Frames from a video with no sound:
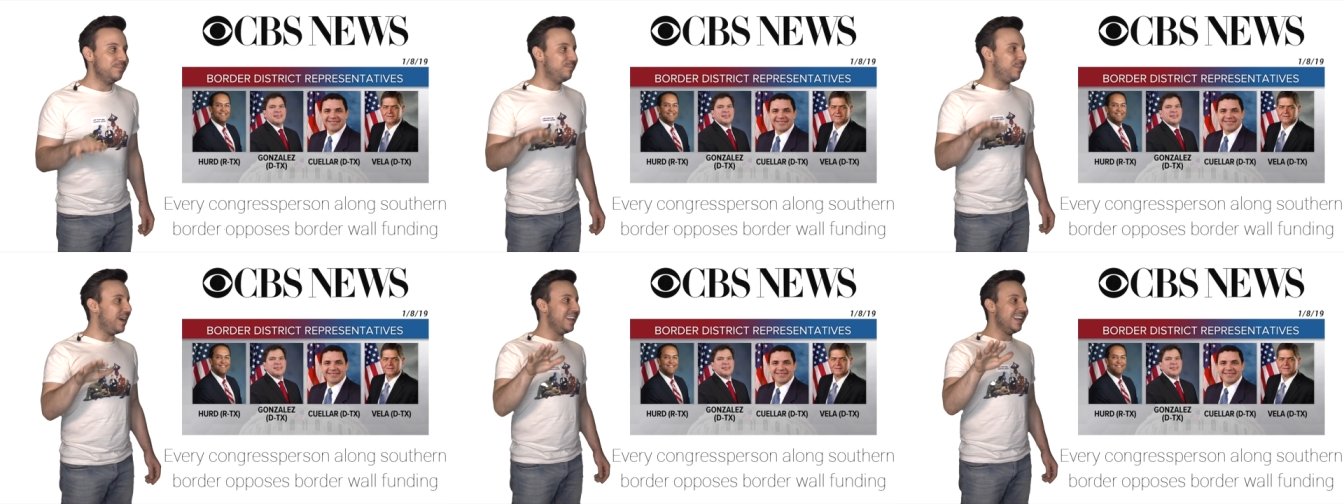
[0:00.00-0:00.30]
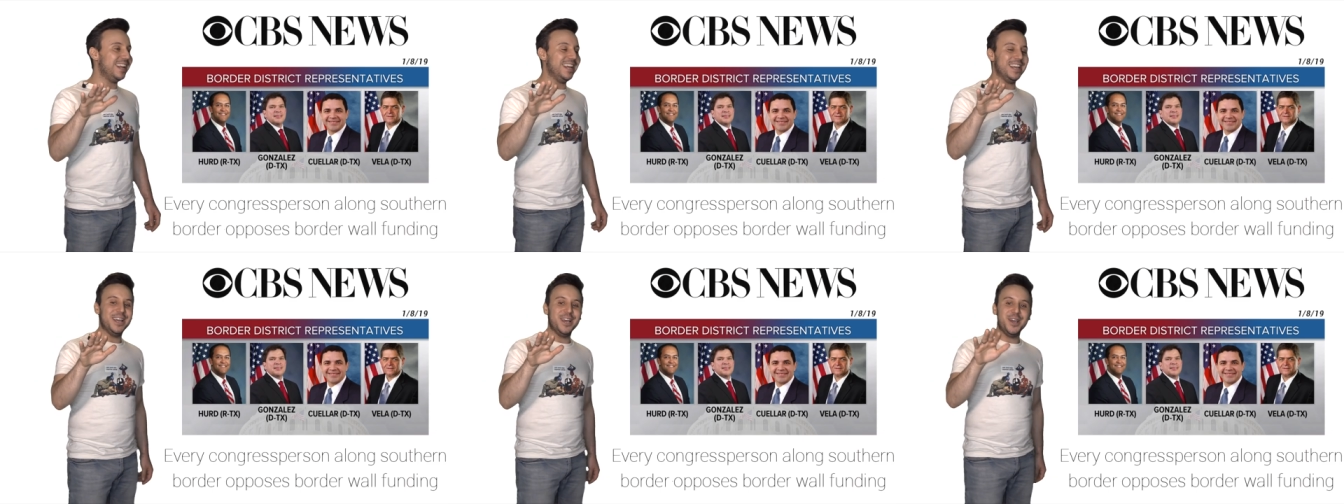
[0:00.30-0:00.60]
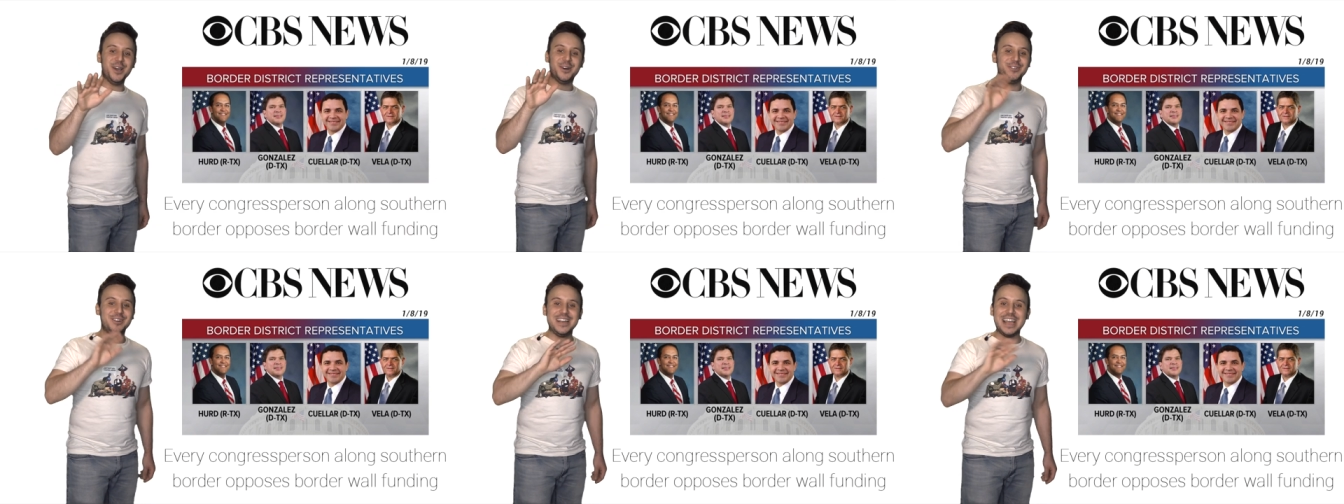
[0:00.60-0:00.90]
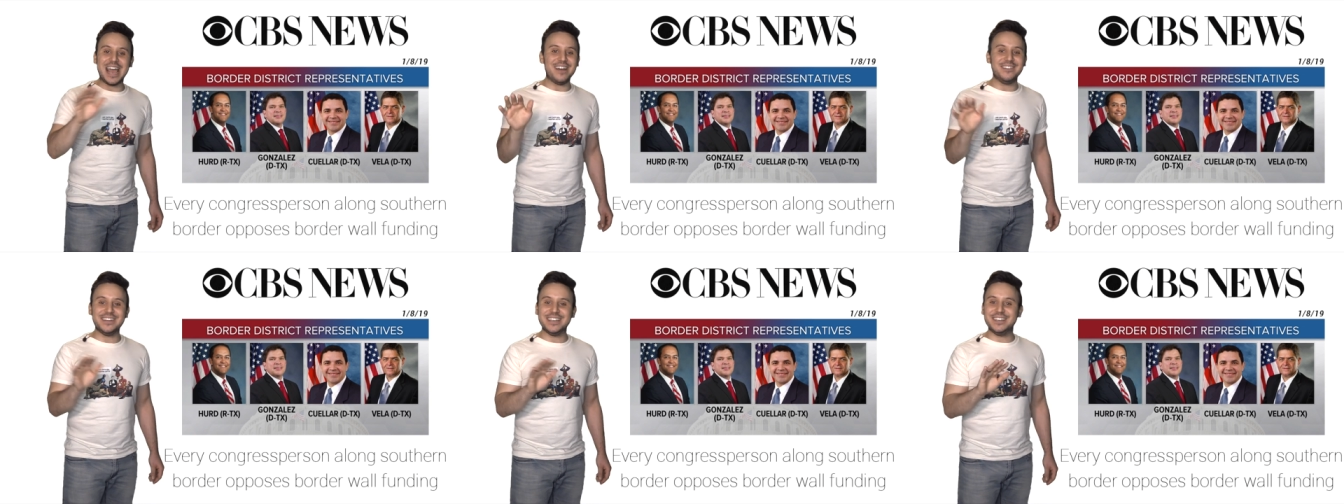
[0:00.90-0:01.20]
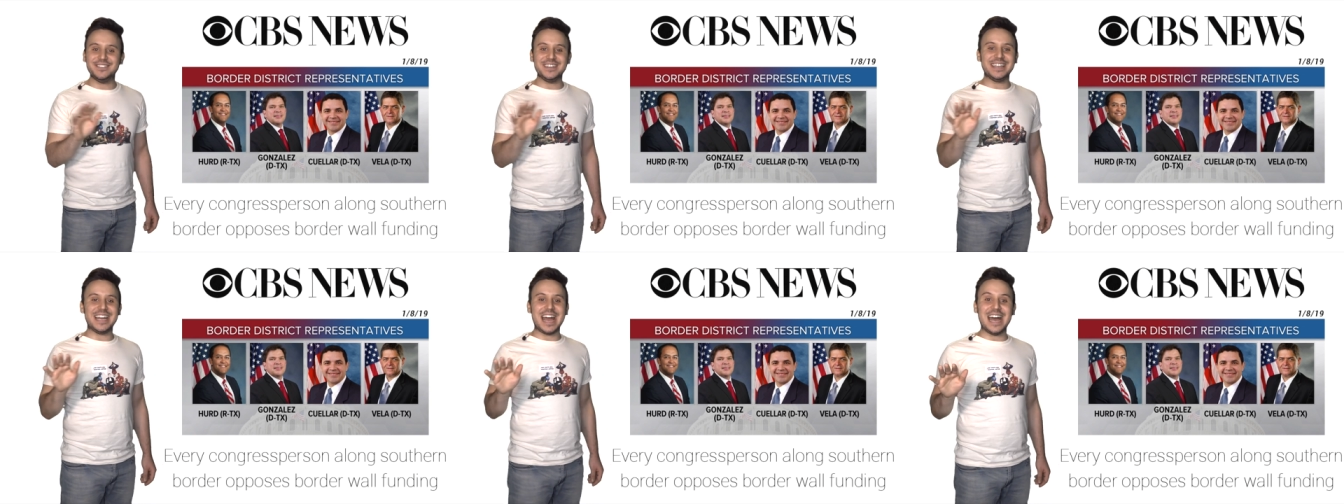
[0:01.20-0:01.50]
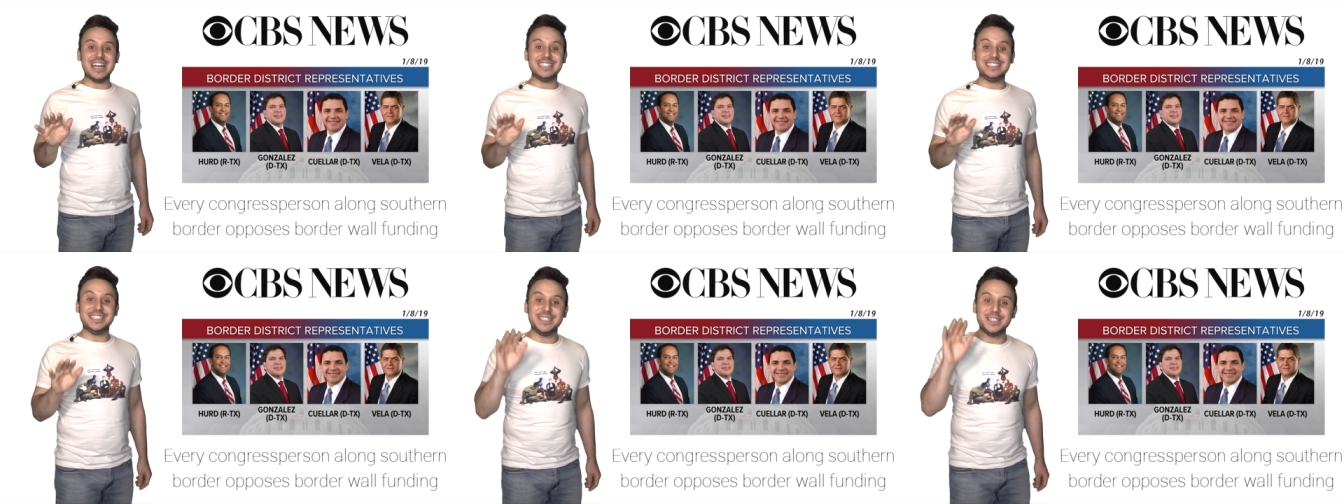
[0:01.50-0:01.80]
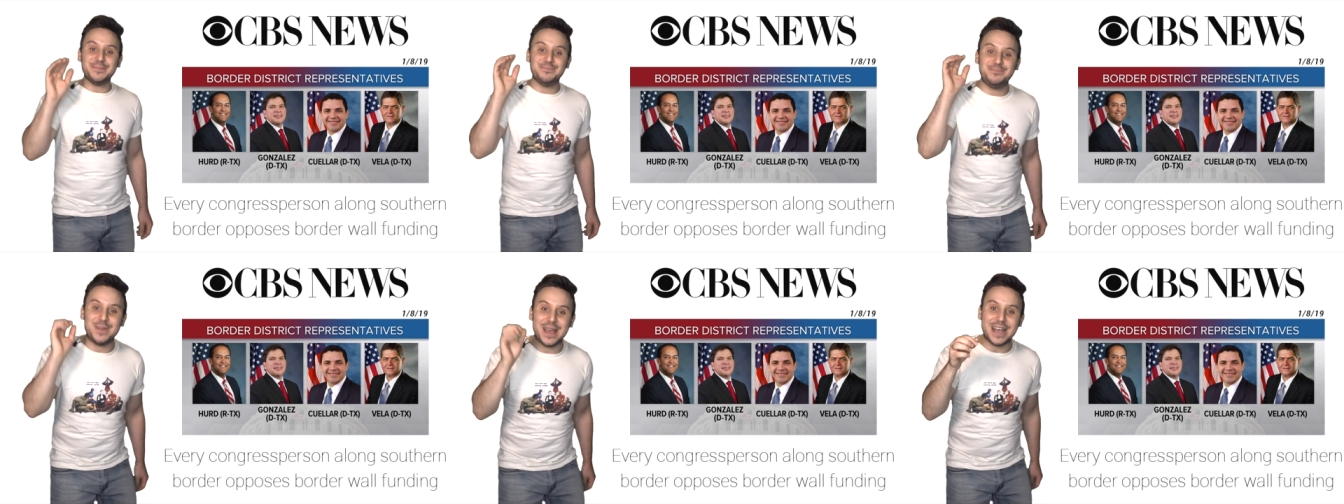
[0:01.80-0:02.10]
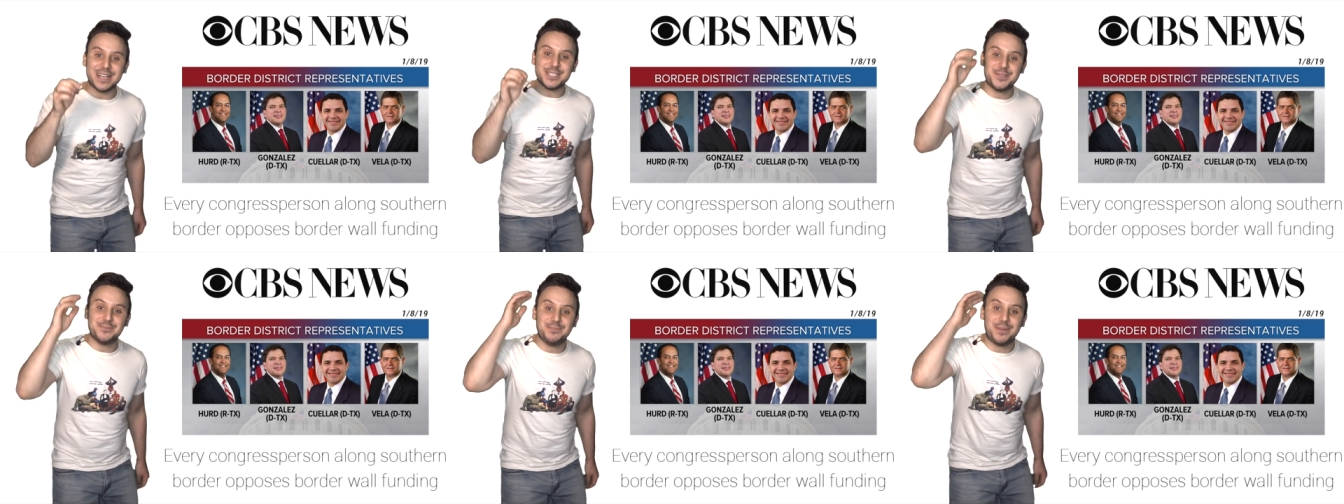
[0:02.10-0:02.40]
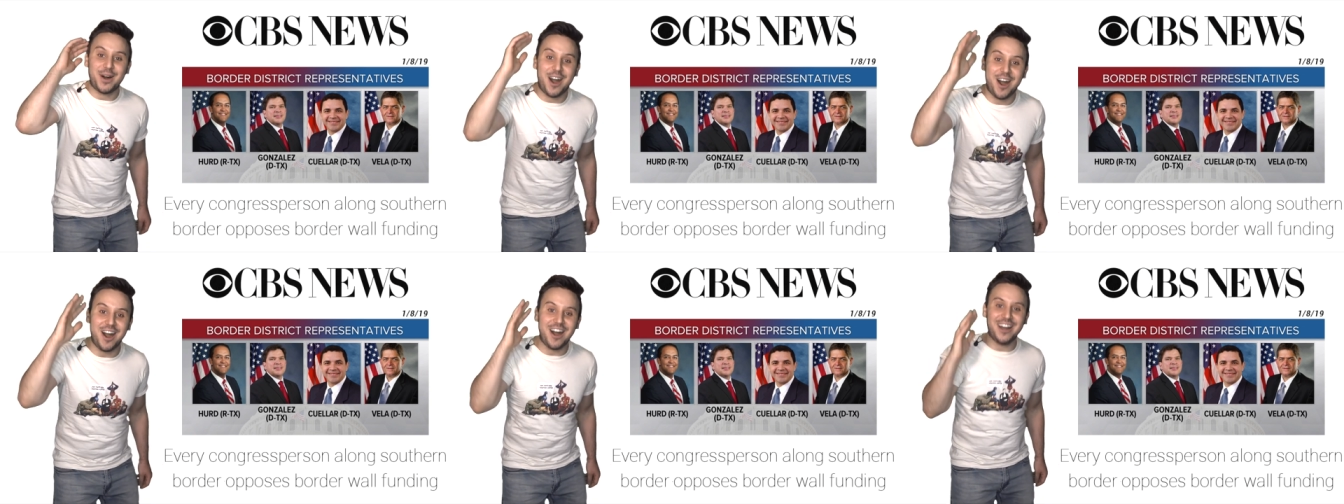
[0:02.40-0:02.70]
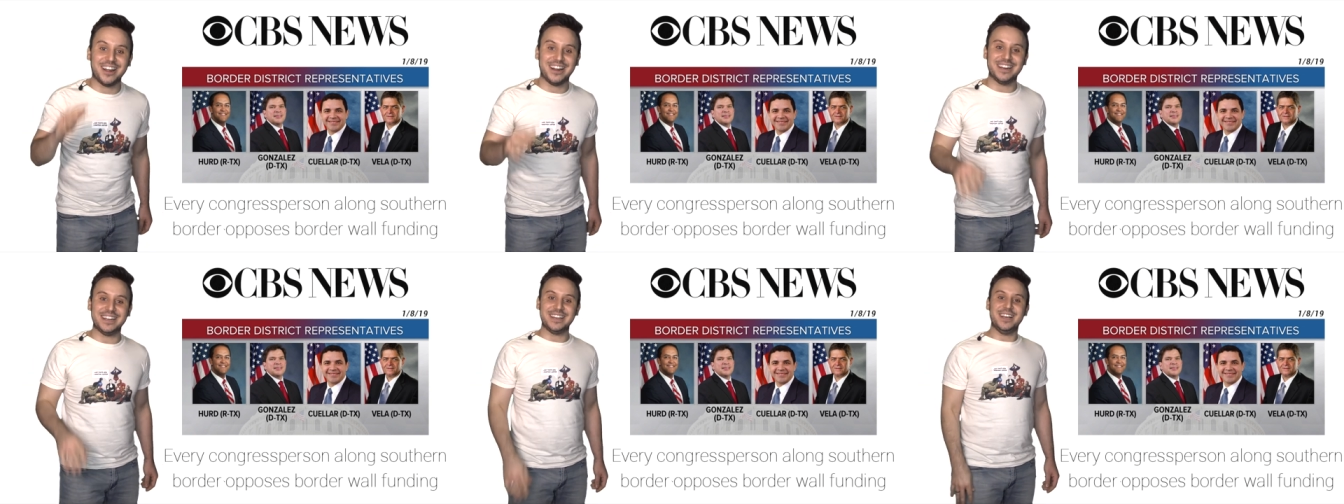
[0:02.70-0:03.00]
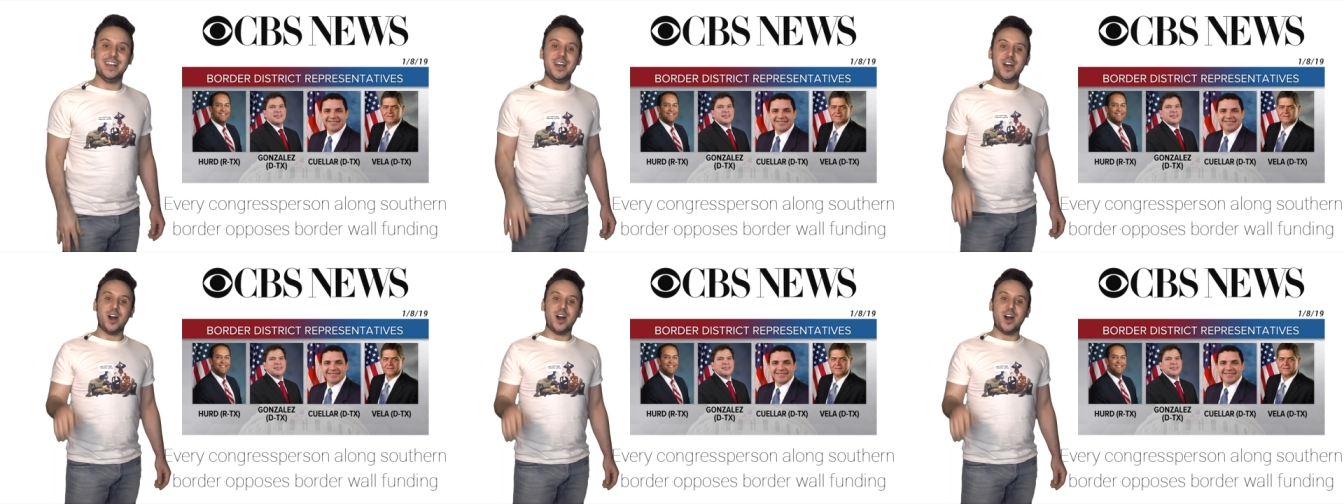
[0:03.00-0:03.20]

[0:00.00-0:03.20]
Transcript: But we haven't even gotten to the best part.